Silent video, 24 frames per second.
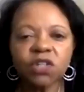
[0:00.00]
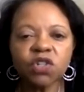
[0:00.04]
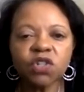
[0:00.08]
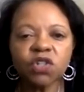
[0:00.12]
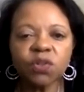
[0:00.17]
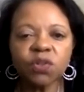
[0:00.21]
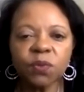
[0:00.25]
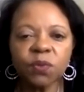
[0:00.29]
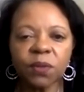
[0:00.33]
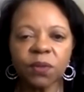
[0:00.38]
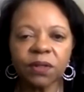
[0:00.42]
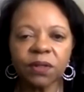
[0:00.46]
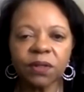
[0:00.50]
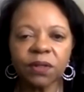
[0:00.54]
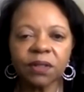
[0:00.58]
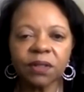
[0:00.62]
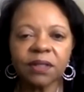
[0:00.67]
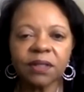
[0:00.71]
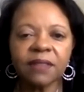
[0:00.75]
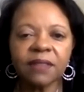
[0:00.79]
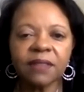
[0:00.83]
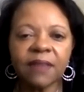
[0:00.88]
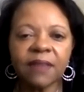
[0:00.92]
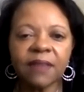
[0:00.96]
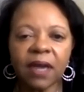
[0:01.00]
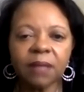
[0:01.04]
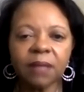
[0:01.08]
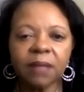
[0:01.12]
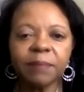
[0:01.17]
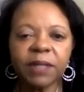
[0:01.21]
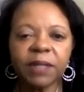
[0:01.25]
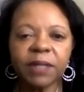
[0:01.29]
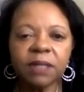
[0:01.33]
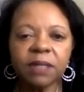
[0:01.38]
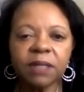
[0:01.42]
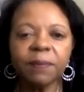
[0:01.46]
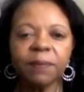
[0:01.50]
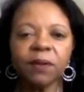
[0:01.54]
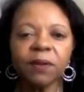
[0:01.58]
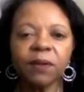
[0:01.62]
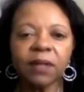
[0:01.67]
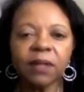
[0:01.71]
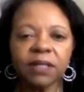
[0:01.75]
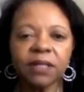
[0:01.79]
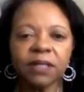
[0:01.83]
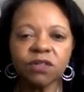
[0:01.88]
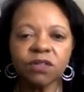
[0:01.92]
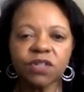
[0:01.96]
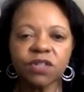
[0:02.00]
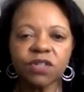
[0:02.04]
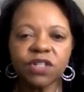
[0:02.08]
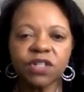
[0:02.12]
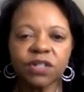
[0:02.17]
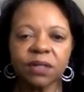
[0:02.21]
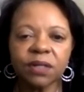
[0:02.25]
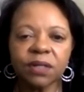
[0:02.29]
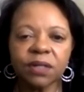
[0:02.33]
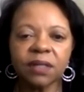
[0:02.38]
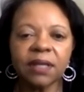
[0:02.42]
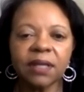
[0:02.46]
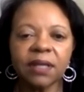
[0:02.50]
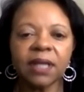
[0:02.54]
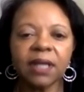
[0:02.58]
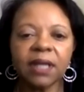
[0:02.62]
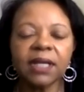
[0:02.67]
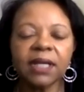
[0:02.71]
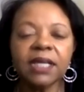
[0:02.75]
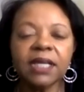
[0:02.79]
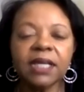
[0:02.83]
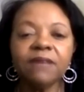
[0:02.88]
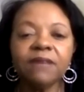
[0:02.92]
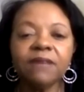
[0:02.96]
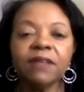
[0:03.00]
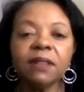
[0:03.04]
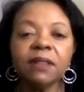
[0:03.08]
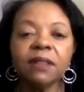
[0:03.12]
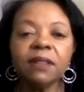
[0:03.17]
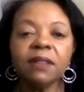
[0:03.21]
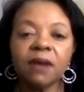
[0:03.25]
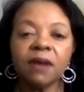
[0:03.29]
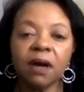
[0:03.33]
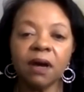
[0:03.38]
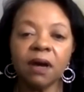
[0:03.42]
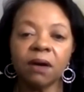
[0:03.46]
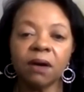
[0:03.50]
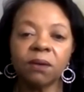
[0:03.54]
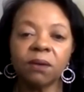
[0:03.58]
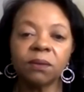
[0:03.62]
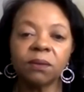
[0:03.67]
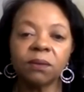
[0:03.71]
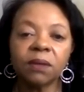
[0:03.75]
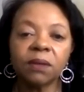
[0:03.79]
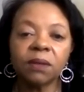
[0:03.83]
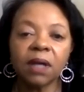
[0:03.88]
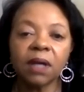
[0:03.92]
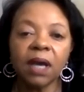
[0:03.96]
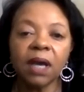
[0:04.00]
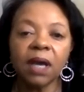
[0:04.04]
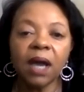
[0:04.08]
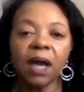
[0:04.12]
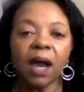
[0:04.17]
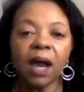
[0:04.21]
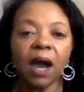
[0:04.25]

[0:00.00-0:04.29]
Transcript: make sure that people understood that even though